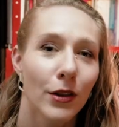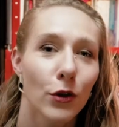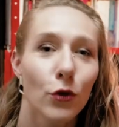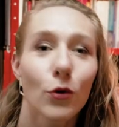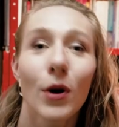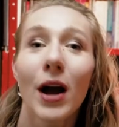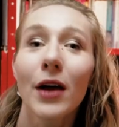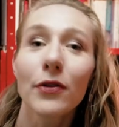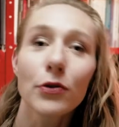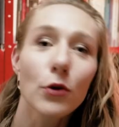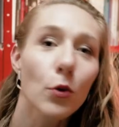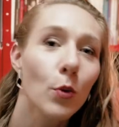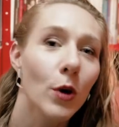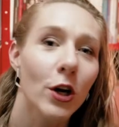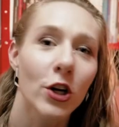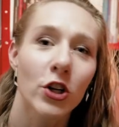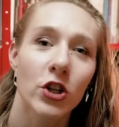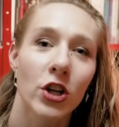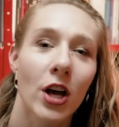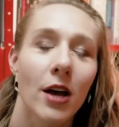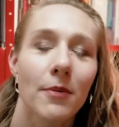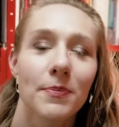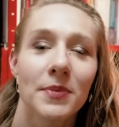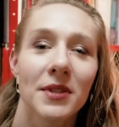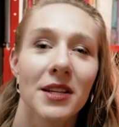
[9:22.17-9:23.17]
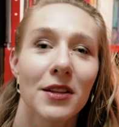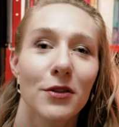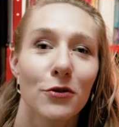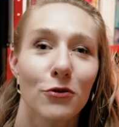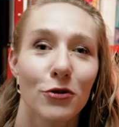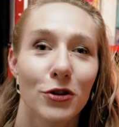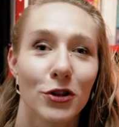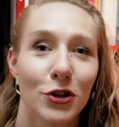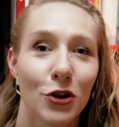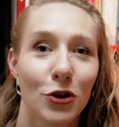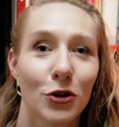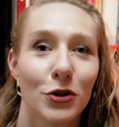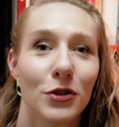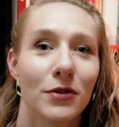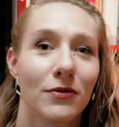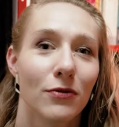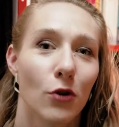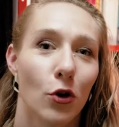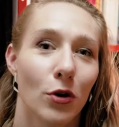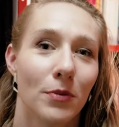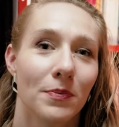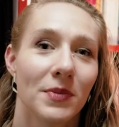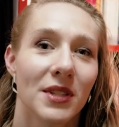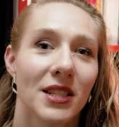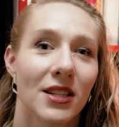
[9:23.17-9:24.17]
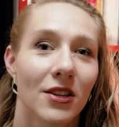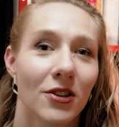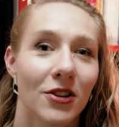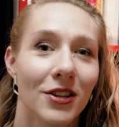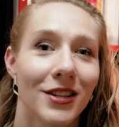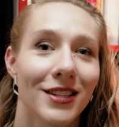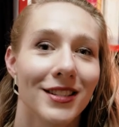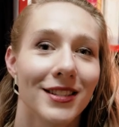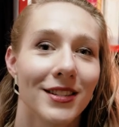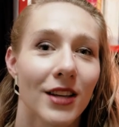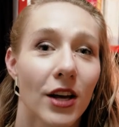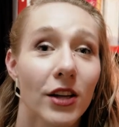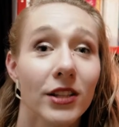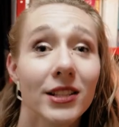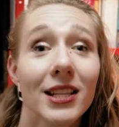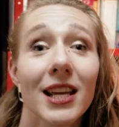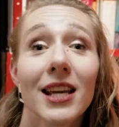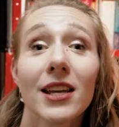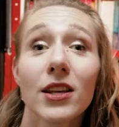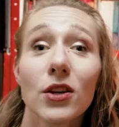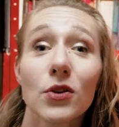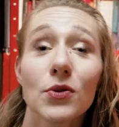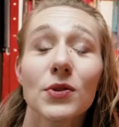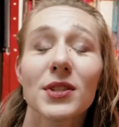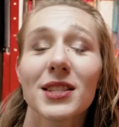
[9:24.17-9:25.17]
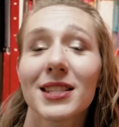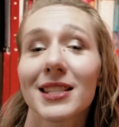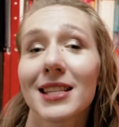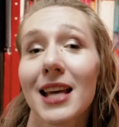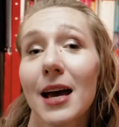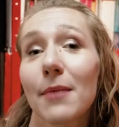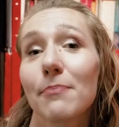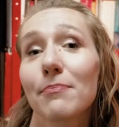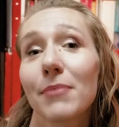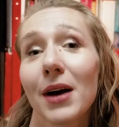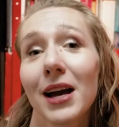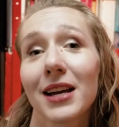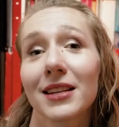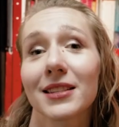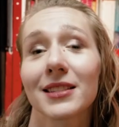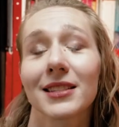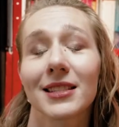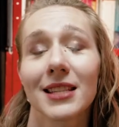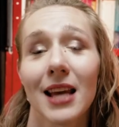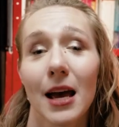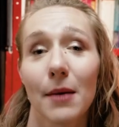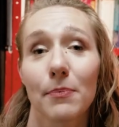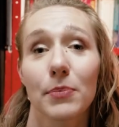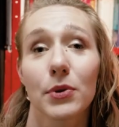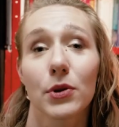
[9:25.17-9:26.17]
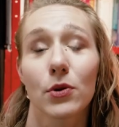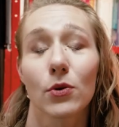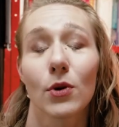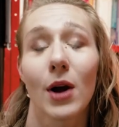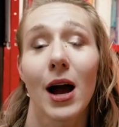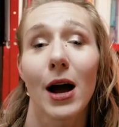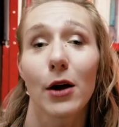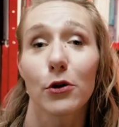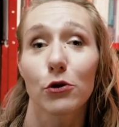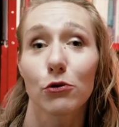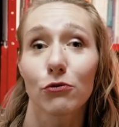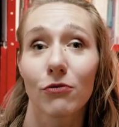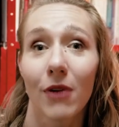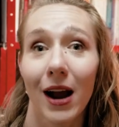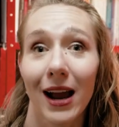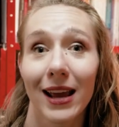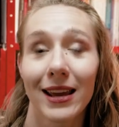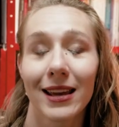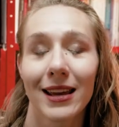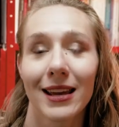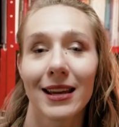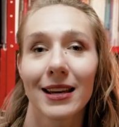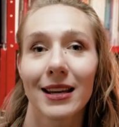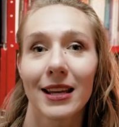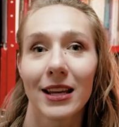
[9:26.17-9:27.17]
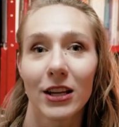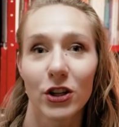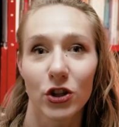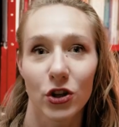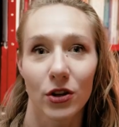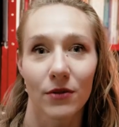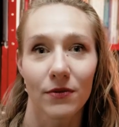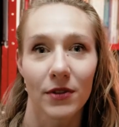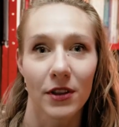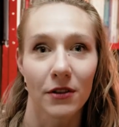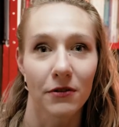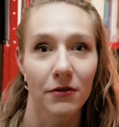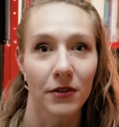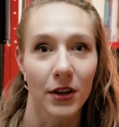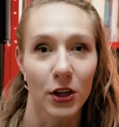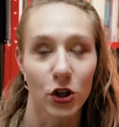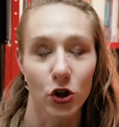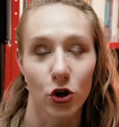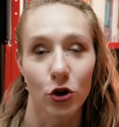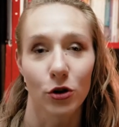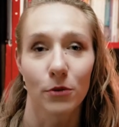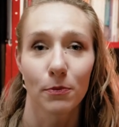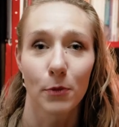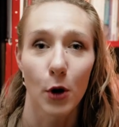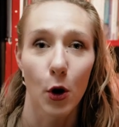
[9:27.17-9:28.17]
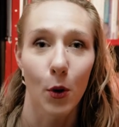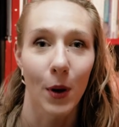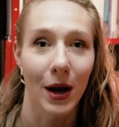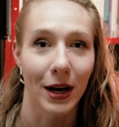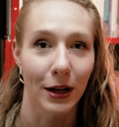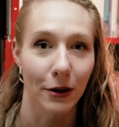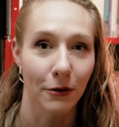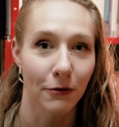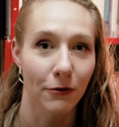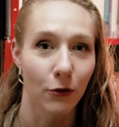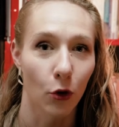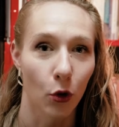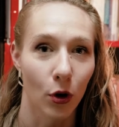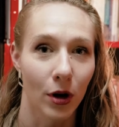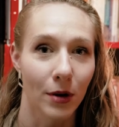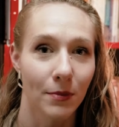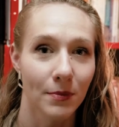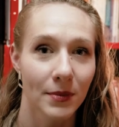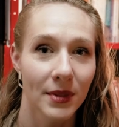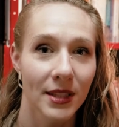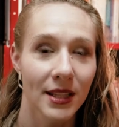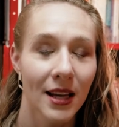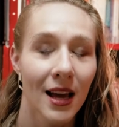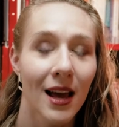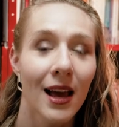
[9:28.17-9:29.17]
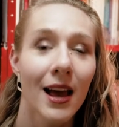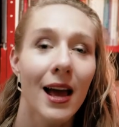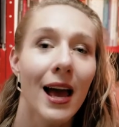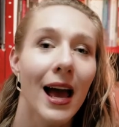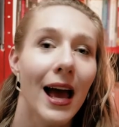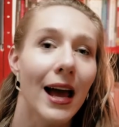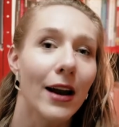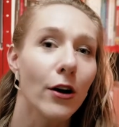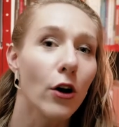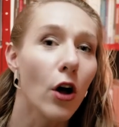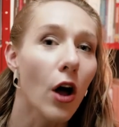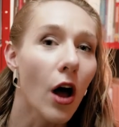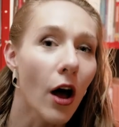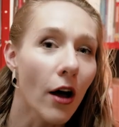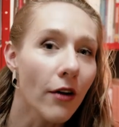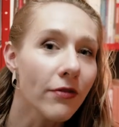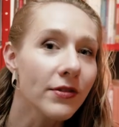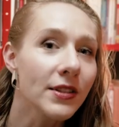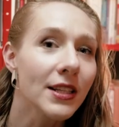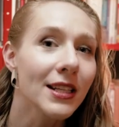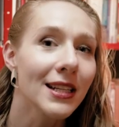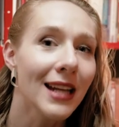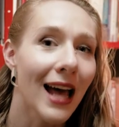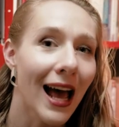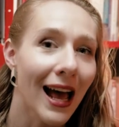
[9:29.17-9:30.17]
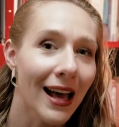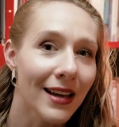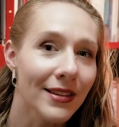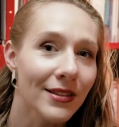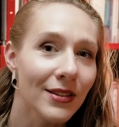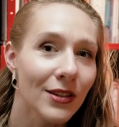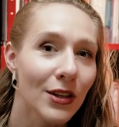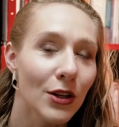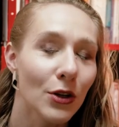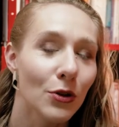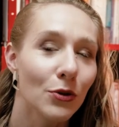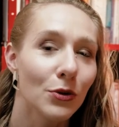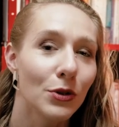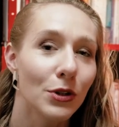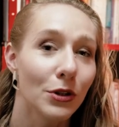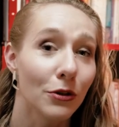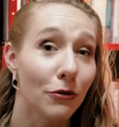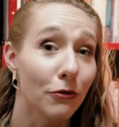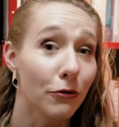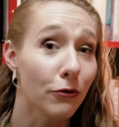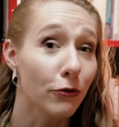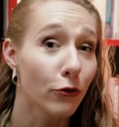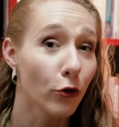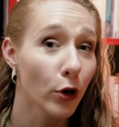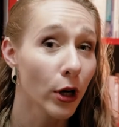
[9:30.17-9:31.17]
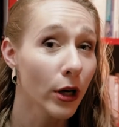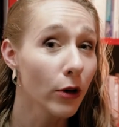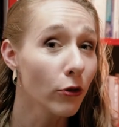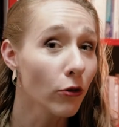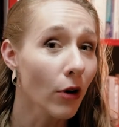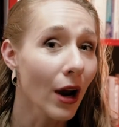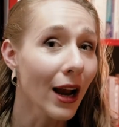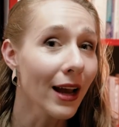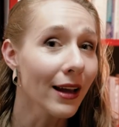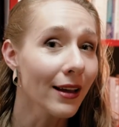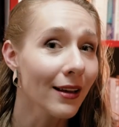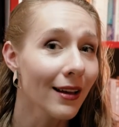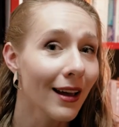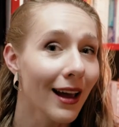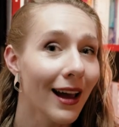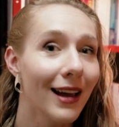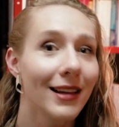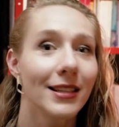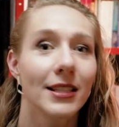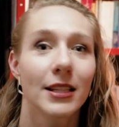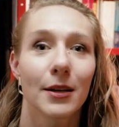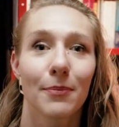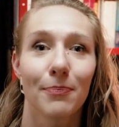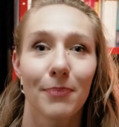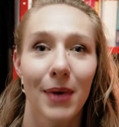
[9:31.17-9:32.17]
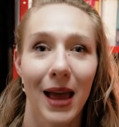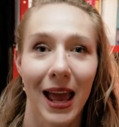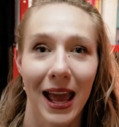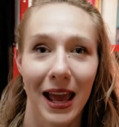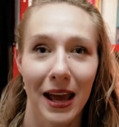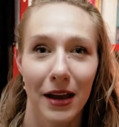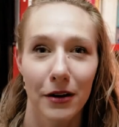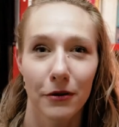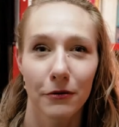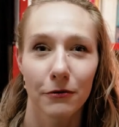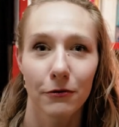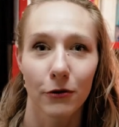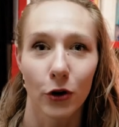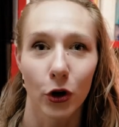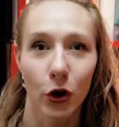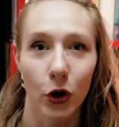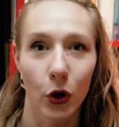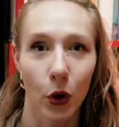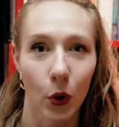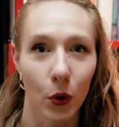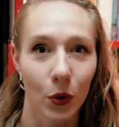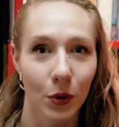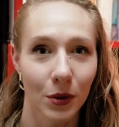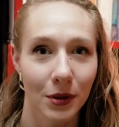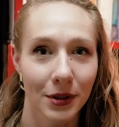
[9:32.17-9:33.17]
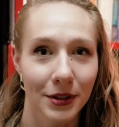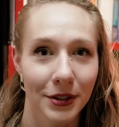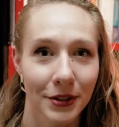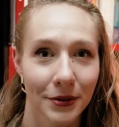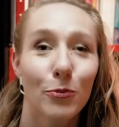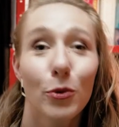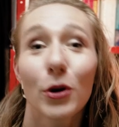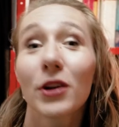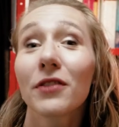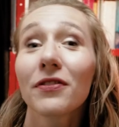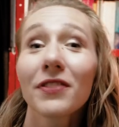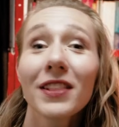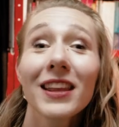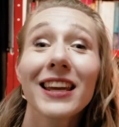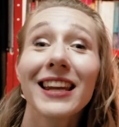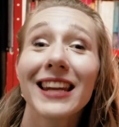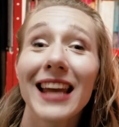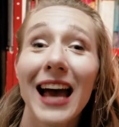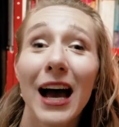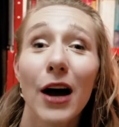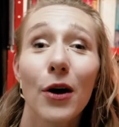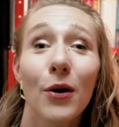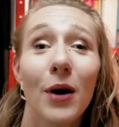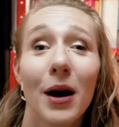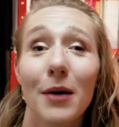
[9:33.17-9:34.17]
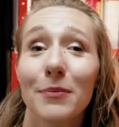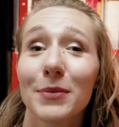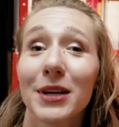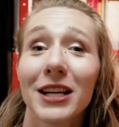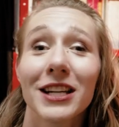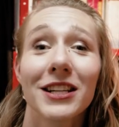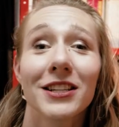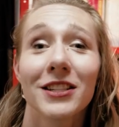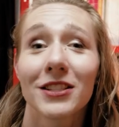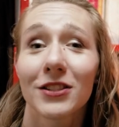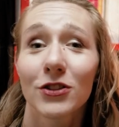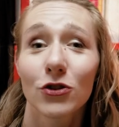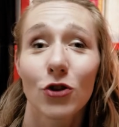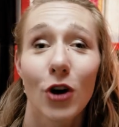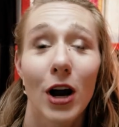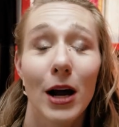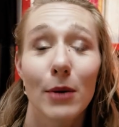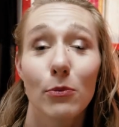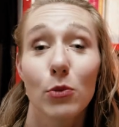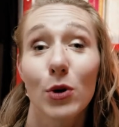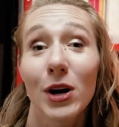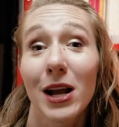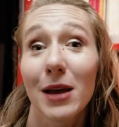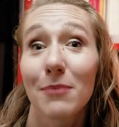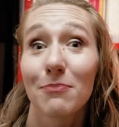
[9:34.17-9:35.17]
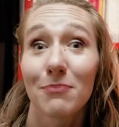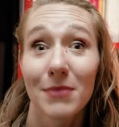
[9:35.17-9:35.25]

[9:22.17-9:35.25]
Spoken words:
Throughout the workshops and the Return to Form series, I'll take you step by step through how to write in each of the featured poetic forms, and I'll often ask you to free write and to pan for gold. Briefly now, I'm going to describe what I